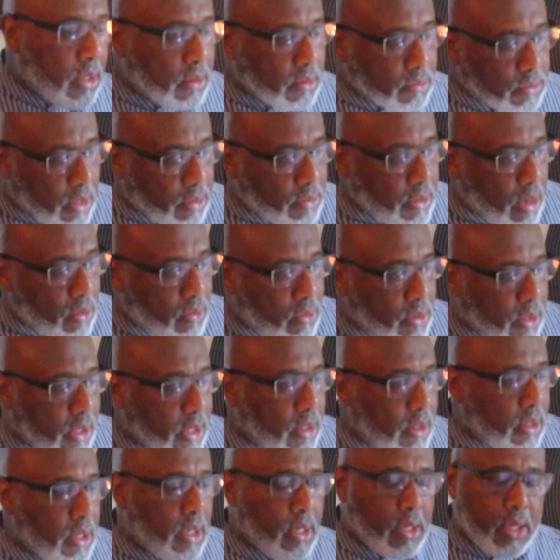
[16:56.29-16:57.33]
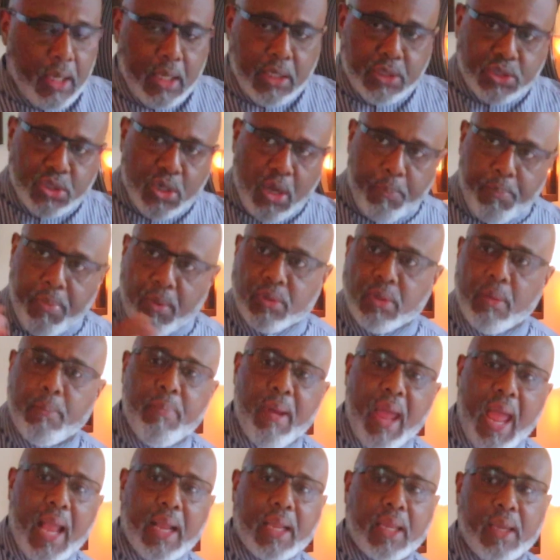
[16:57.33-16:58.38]
they're not going to eat you up on the
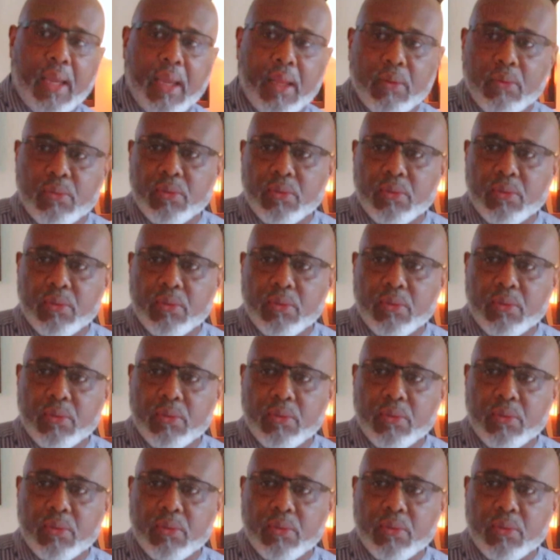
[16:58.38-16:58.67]
back end.